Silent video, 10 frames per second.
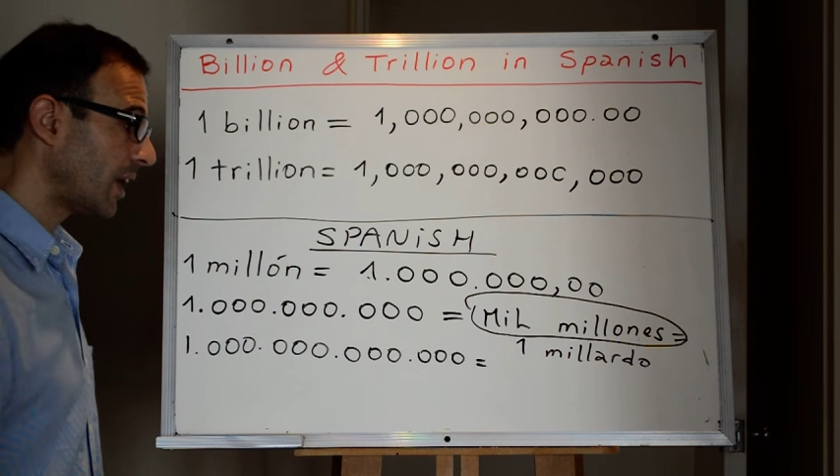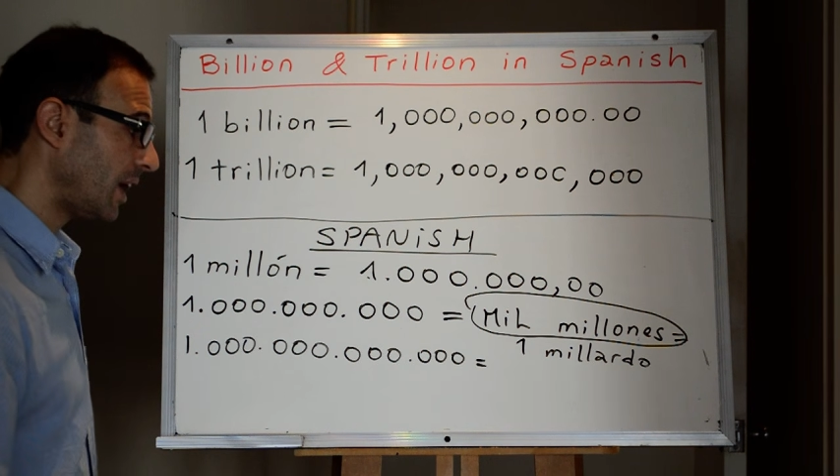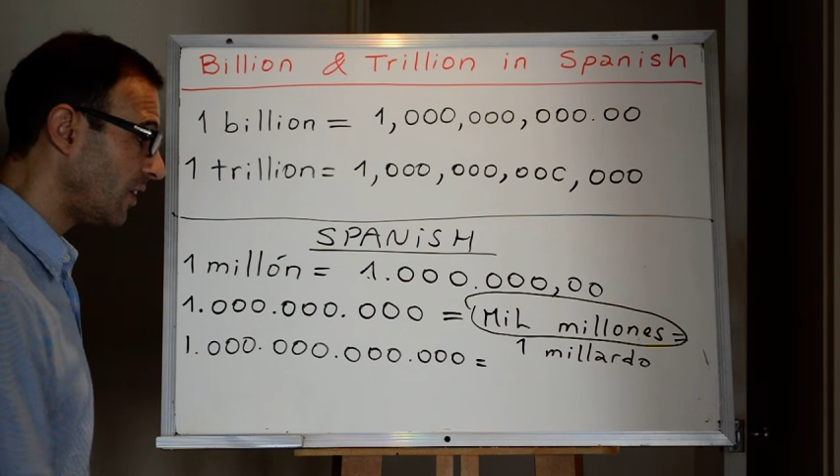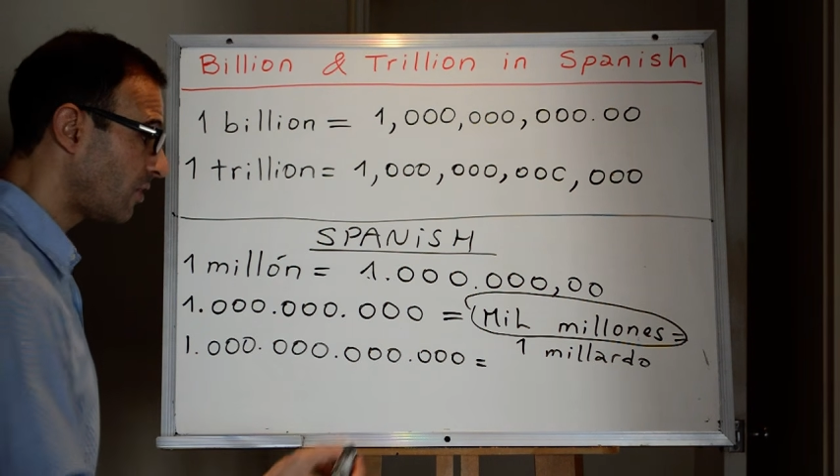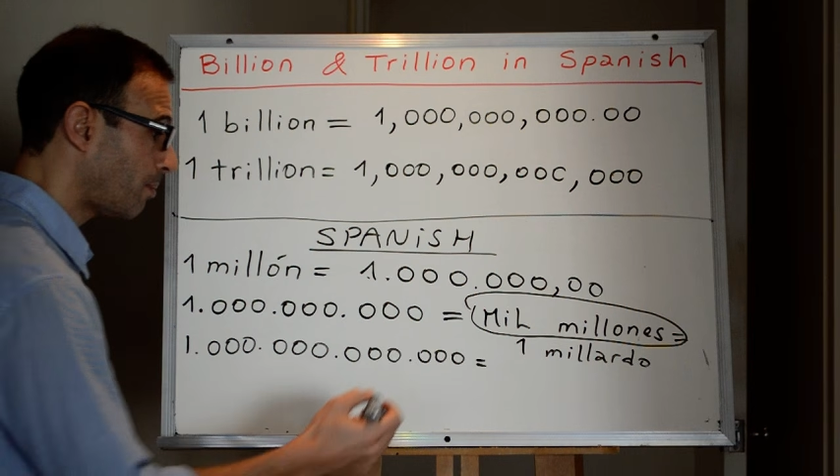
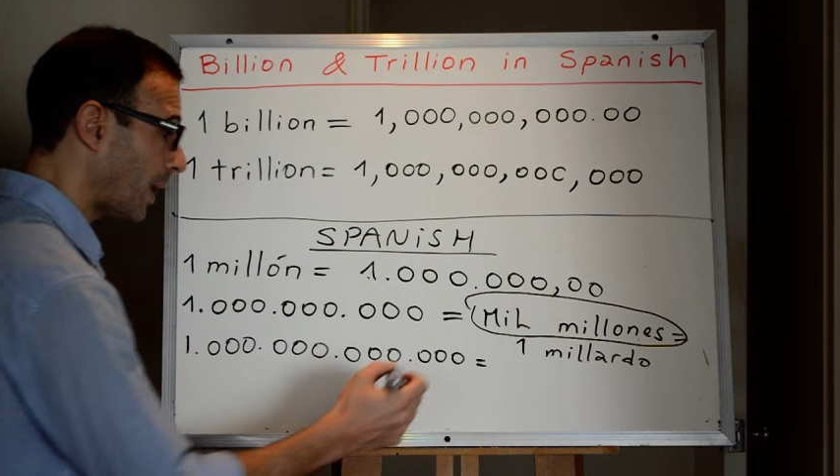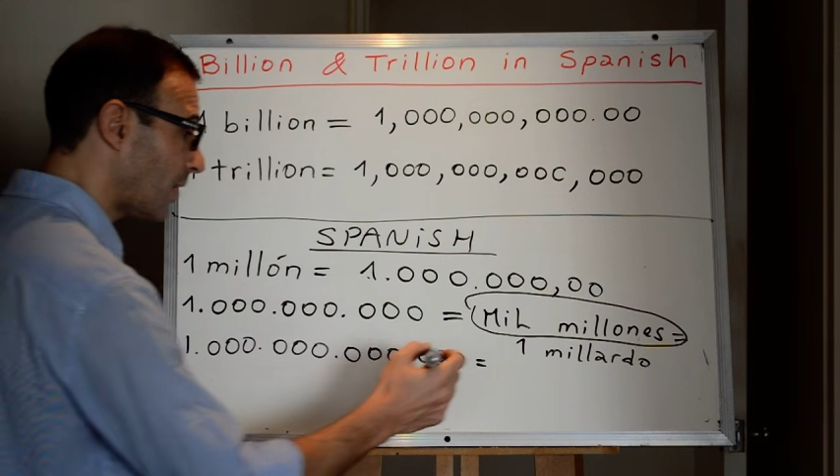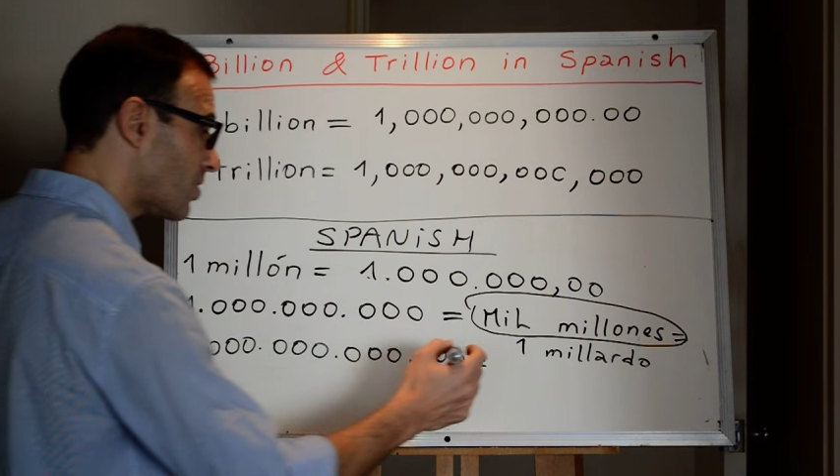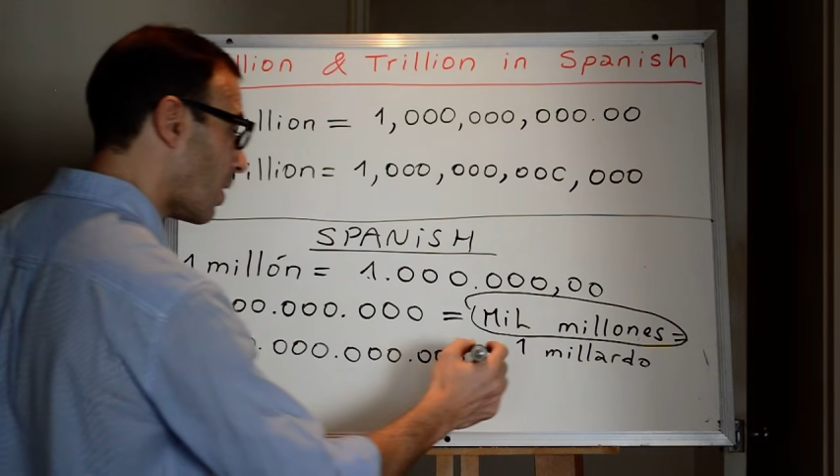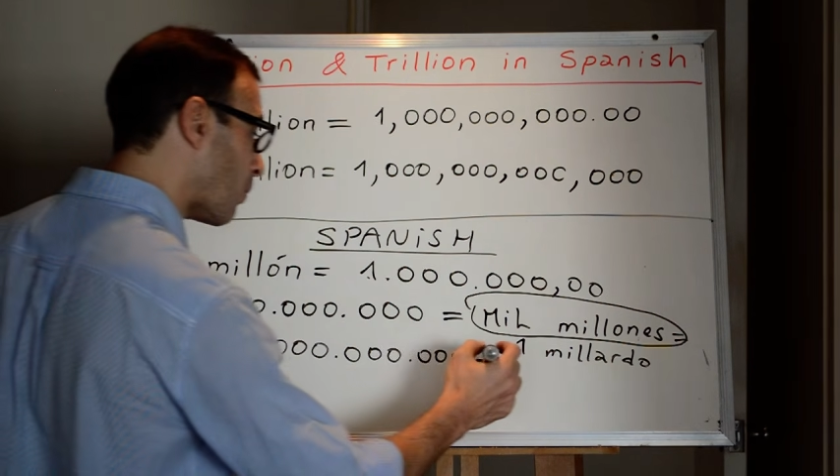In
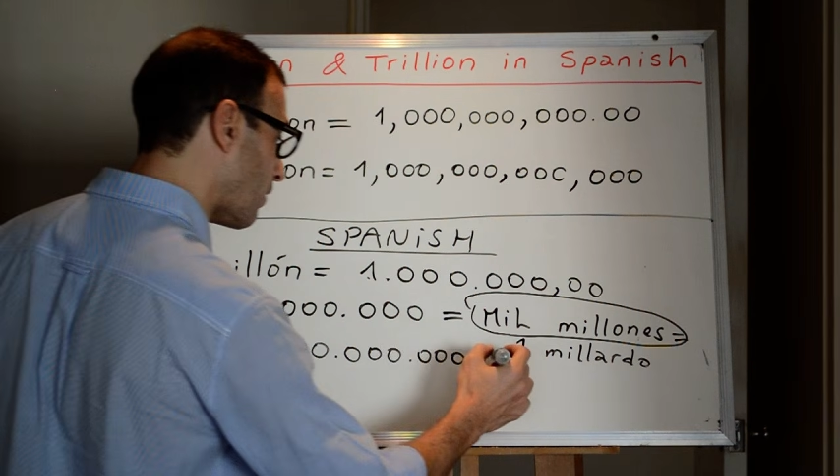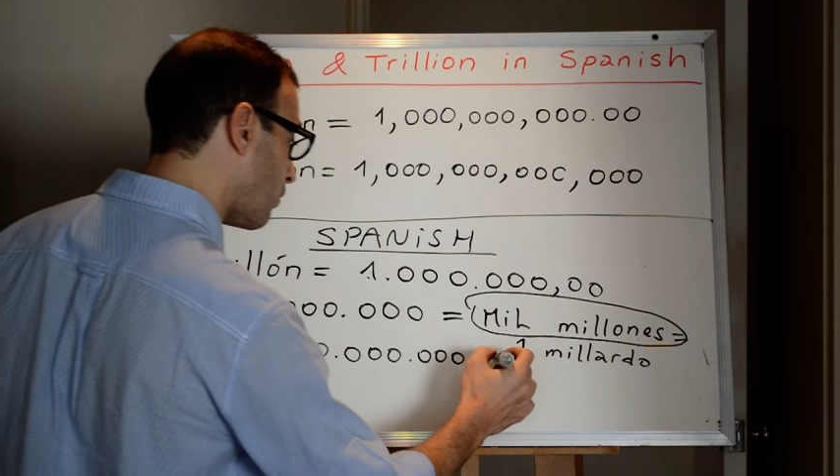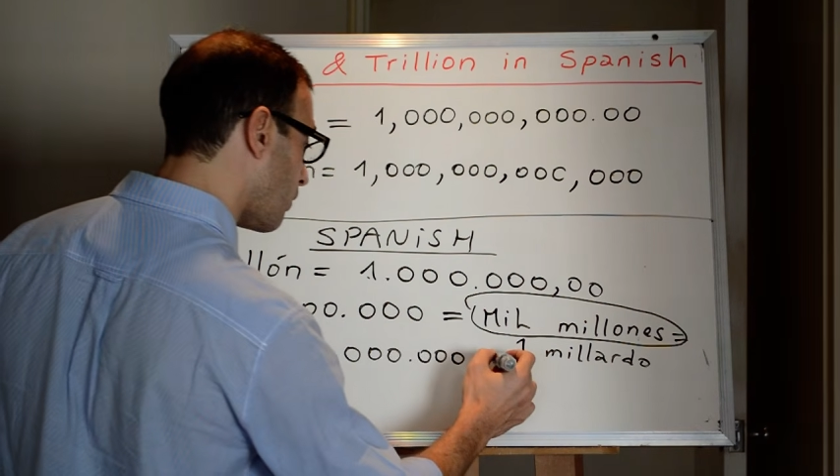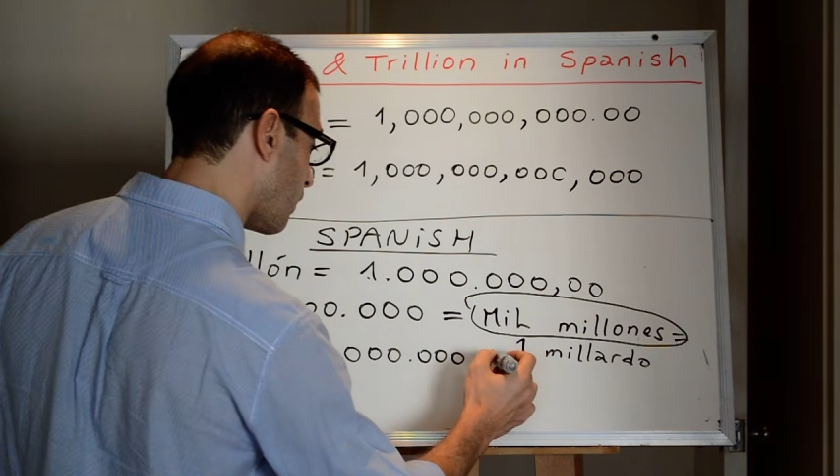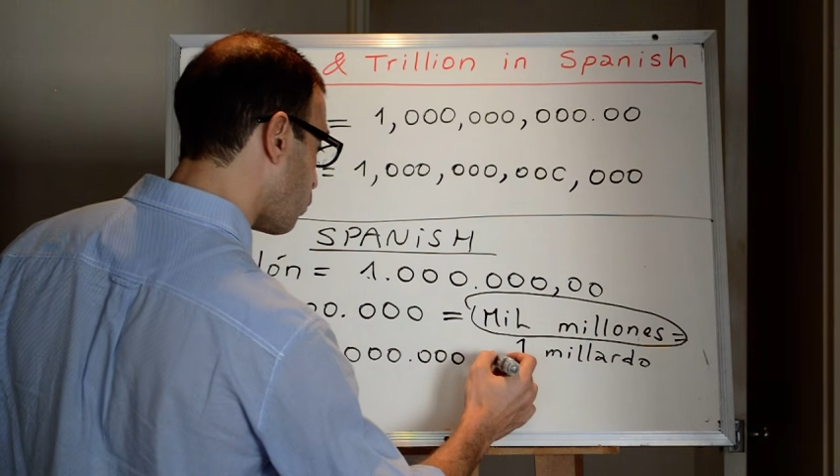Spanish,
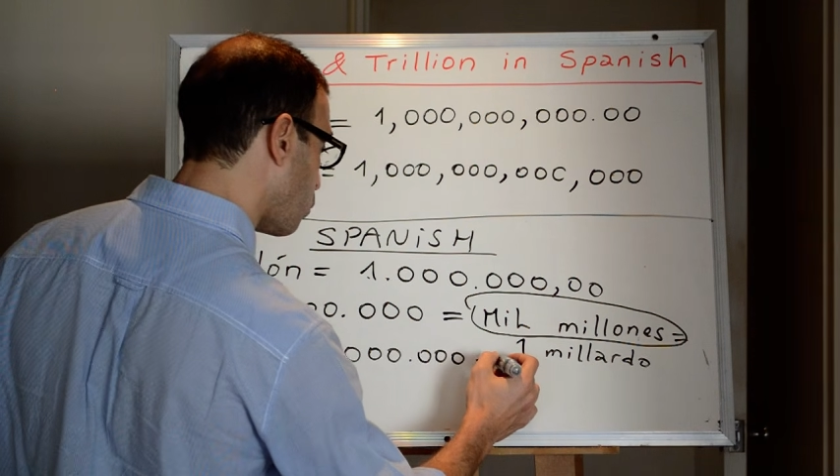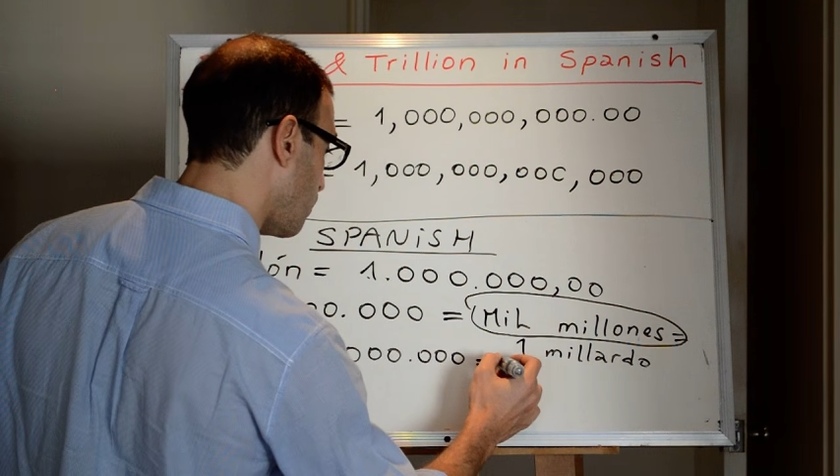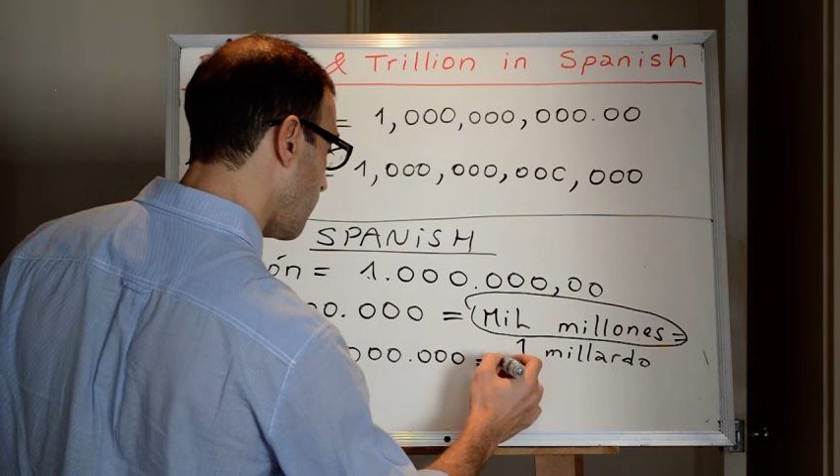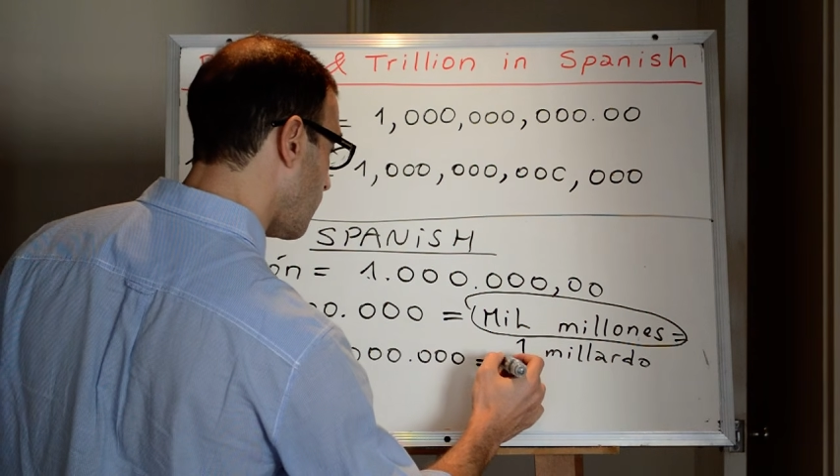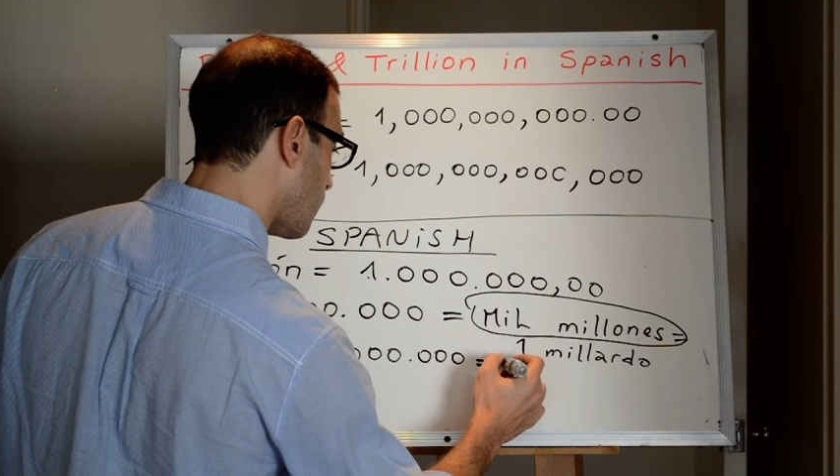however, this would
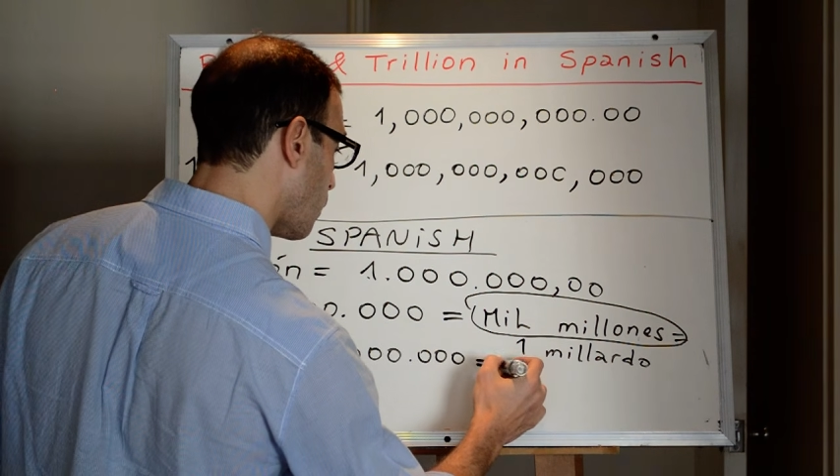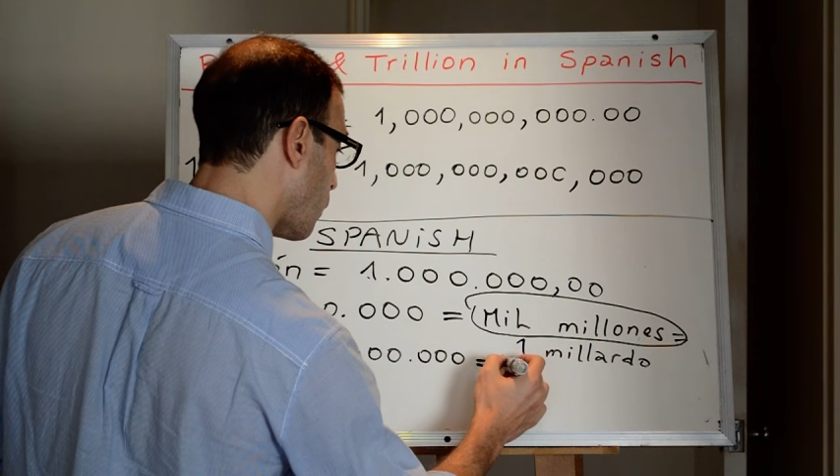be